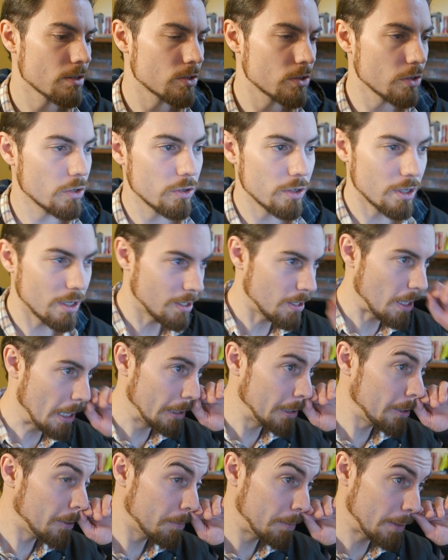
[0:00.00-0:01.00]
So
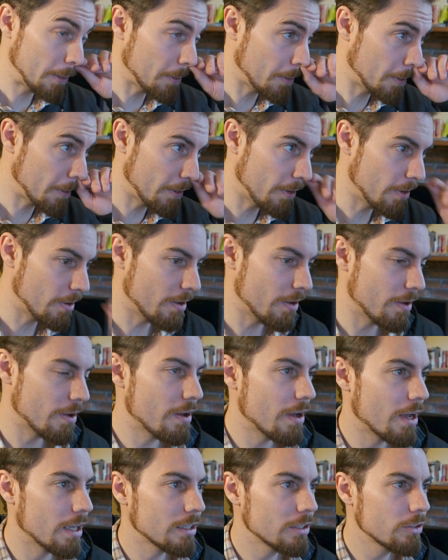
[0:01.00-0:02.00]
a little bit
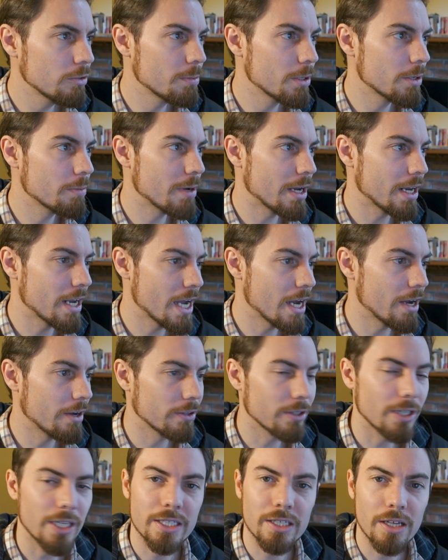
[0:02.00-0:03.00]
about
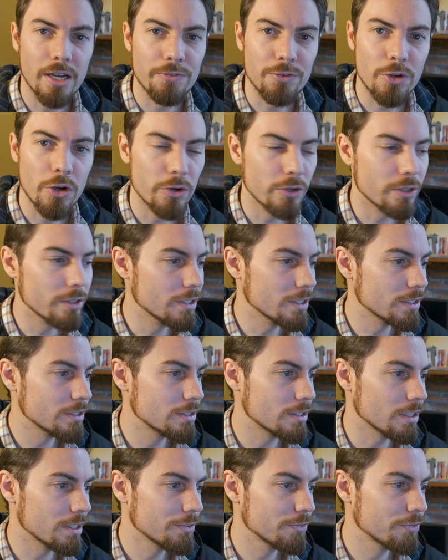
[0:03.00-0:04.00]
how I've coded this
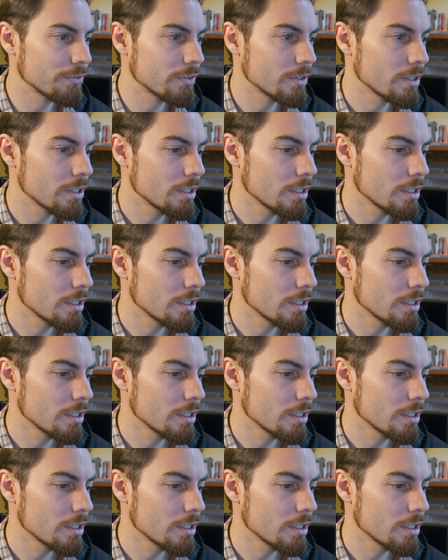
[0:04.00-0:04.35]
stuff.